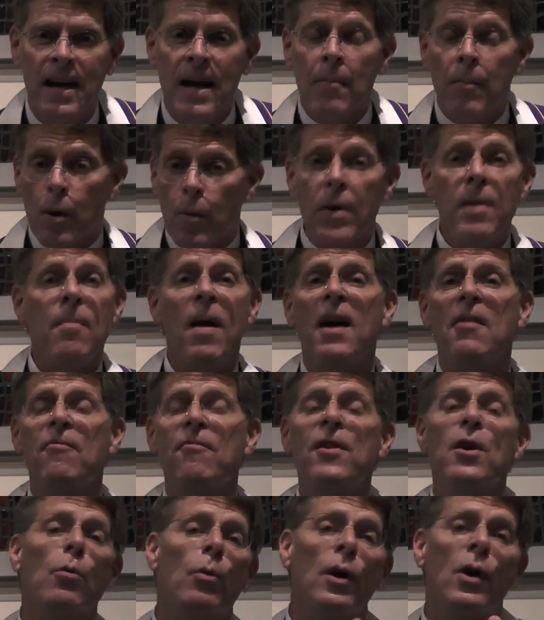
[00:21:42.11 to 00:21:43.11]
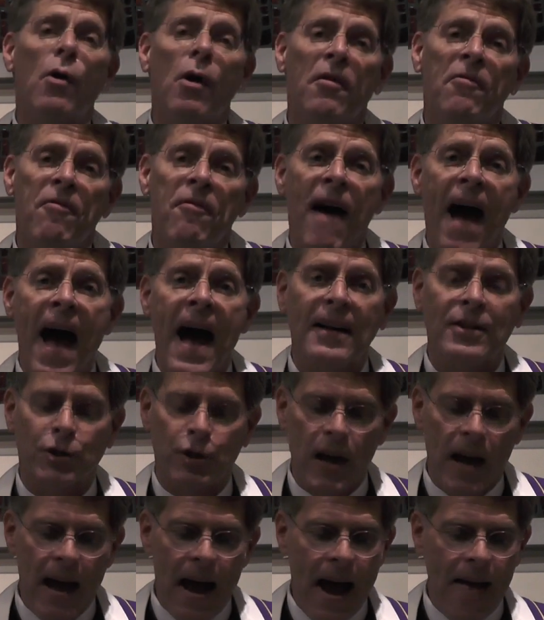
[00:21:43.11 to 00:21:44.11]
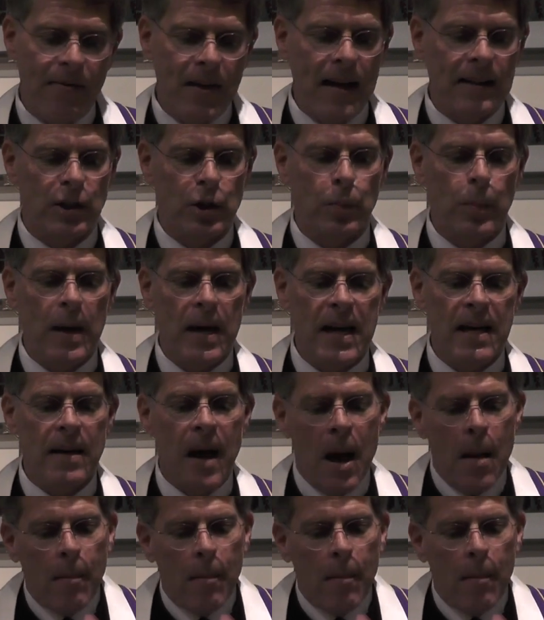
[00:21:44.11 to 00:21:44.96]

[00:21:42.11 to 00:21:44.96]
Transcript: but we might feel we're going fast at that speed,